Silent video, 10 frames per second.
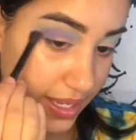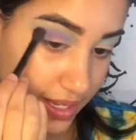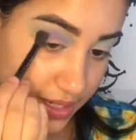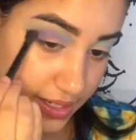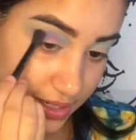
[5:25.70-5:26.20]

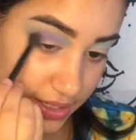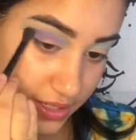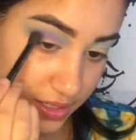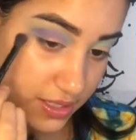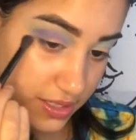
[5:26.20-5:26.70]

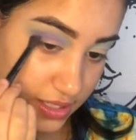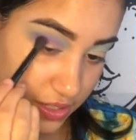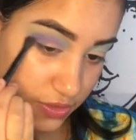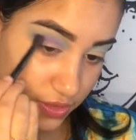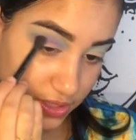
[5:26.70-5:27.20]
eyelid because I
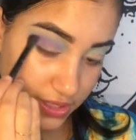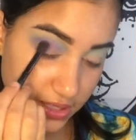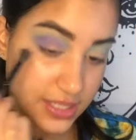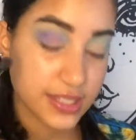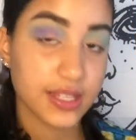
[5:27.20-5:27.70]
know that
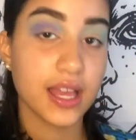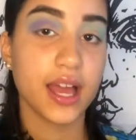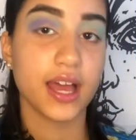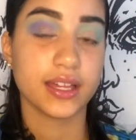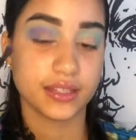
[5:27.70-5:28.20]

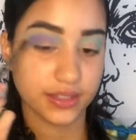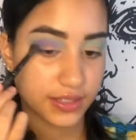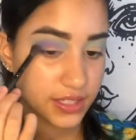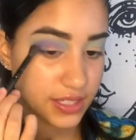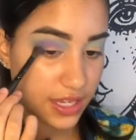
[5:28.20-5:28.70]

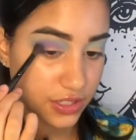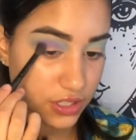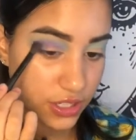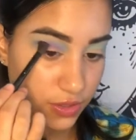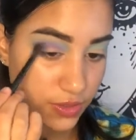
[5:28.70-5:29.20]
this
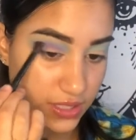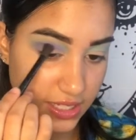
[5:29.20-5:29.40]
eyeshadow is